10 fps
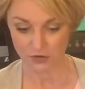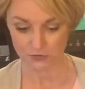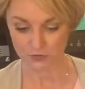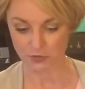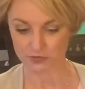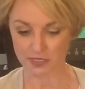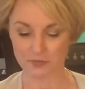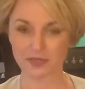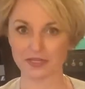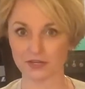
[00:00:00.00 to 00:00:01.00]
rolled
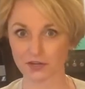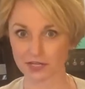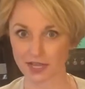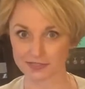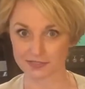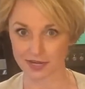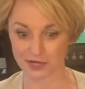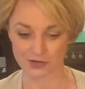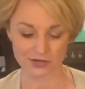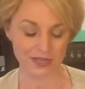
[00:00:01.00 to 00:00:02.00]
up in our cast
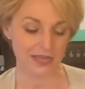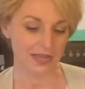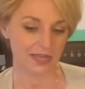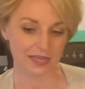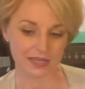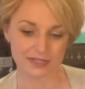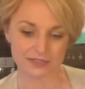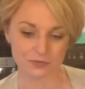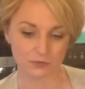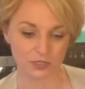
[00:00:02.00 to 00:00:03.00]
iron,
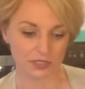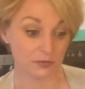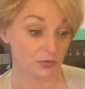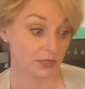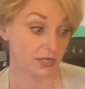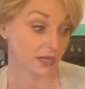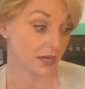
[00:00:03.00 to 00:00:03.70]
and we're gonna put,